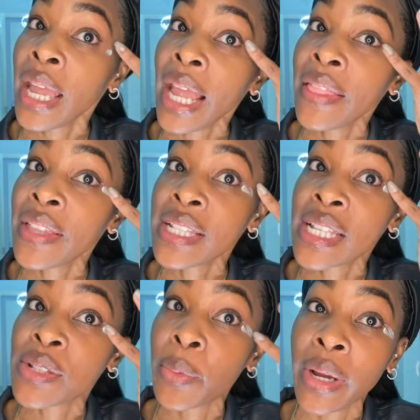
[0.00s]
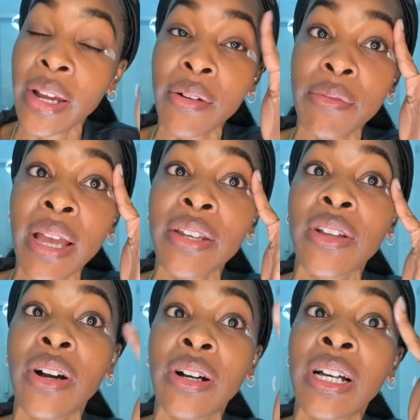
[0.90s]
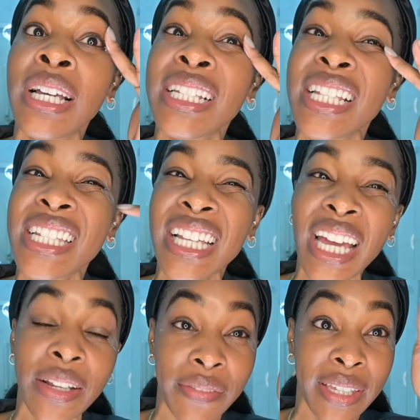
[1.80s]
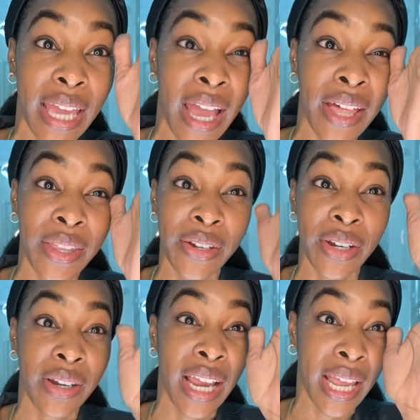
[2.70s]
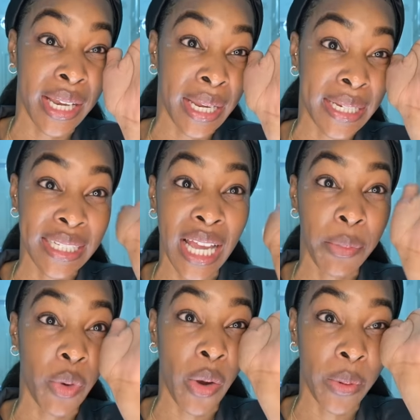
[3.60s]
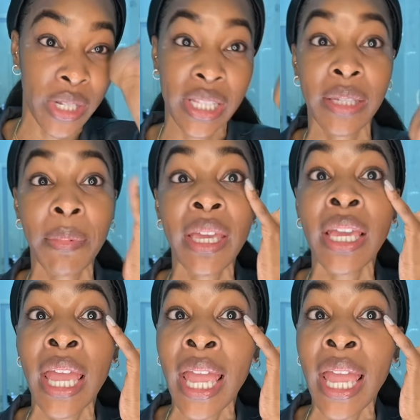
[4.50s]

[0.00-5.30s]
And this is where retinol tends to kind of gather at nighttime while we're sleeping,